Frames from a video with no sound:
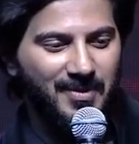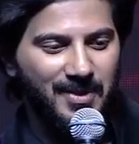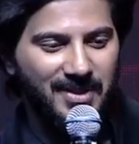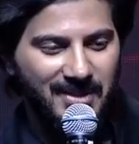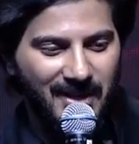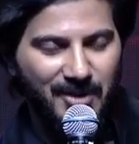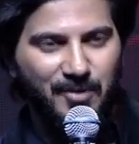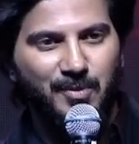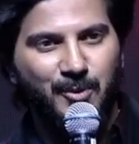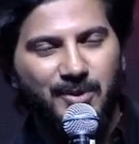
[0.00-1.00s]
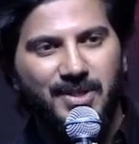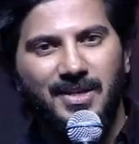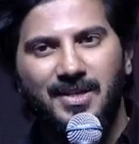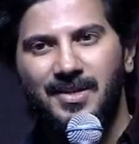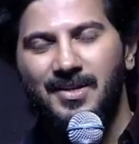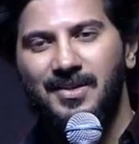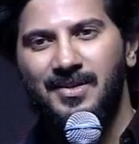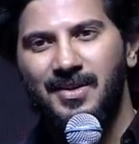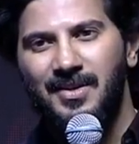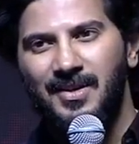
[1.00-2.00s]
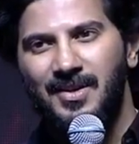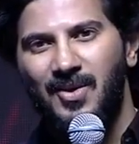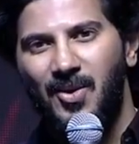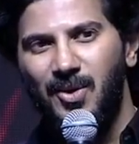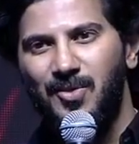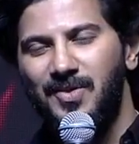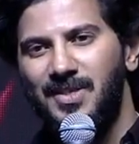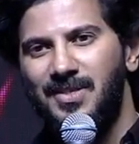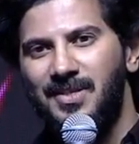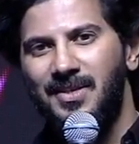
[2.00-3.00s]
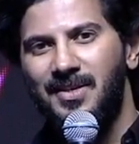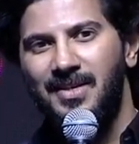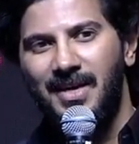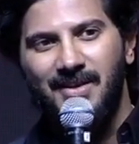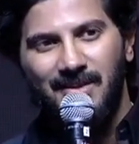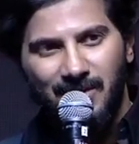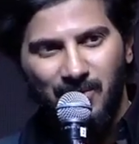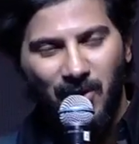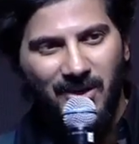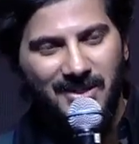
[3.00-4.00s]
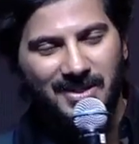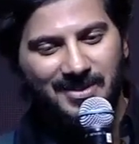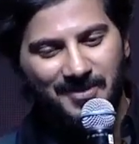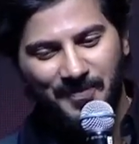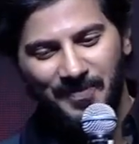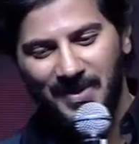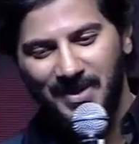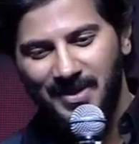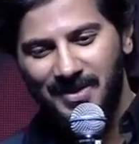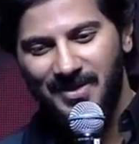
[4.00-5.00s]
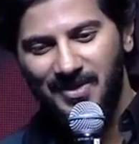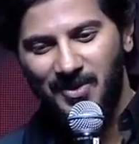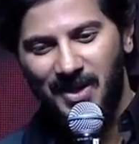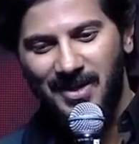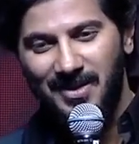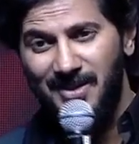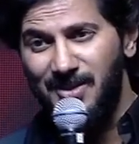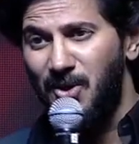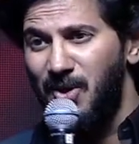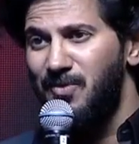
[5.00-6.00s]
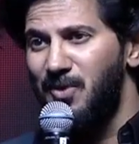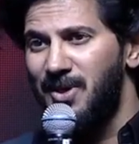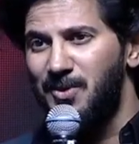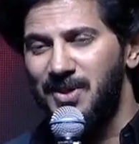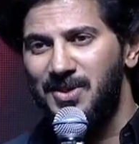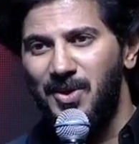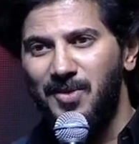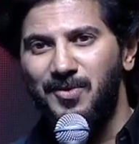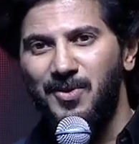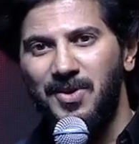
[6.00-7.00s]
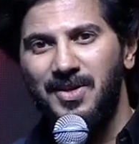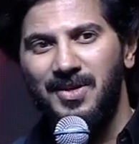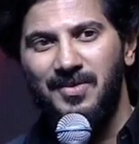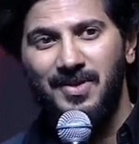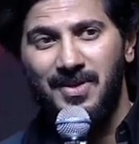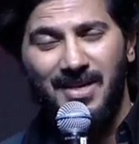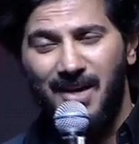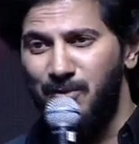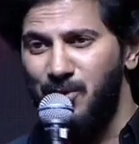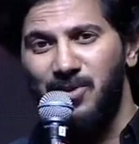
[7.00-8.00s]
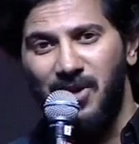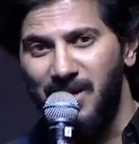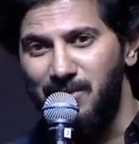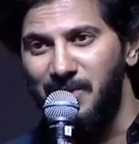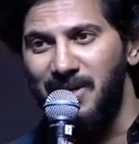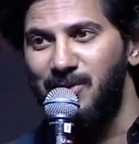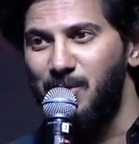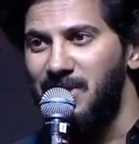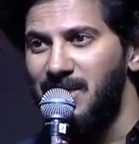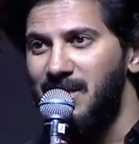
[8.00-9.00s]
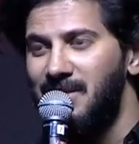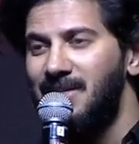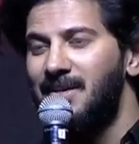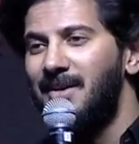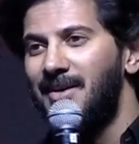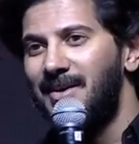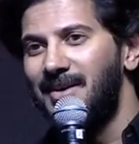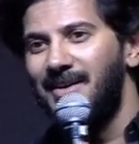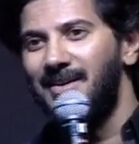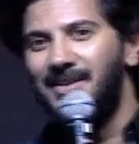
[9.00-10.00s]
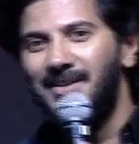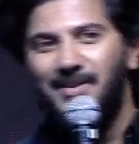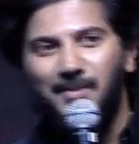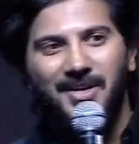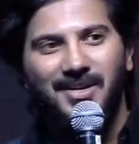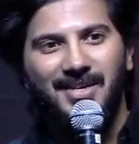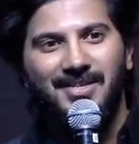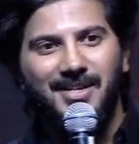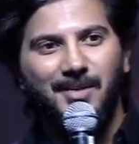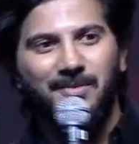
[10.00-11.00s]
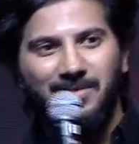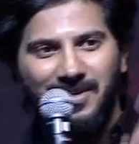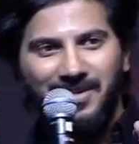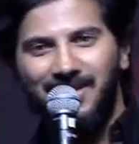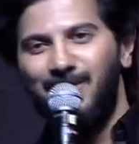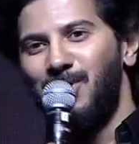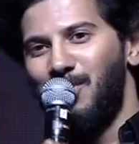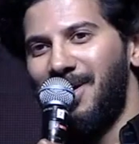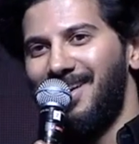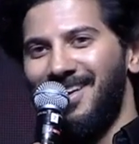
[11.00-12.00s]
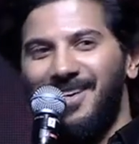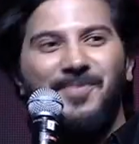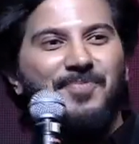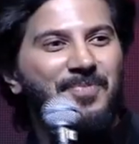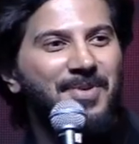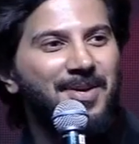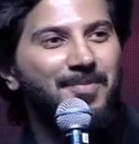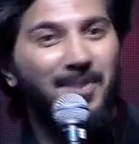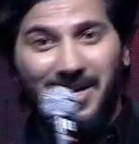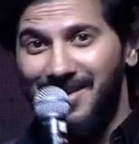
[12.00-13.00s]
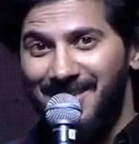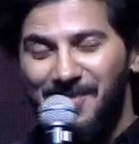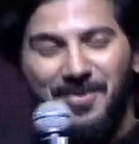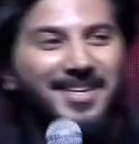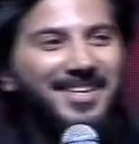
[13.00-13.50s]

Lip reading: with this kind of music and all of its technical qualities. So I urge all of you, I request all of you, I'm so sorry I'm speaking so much English, but next time Telugu lo matladtam.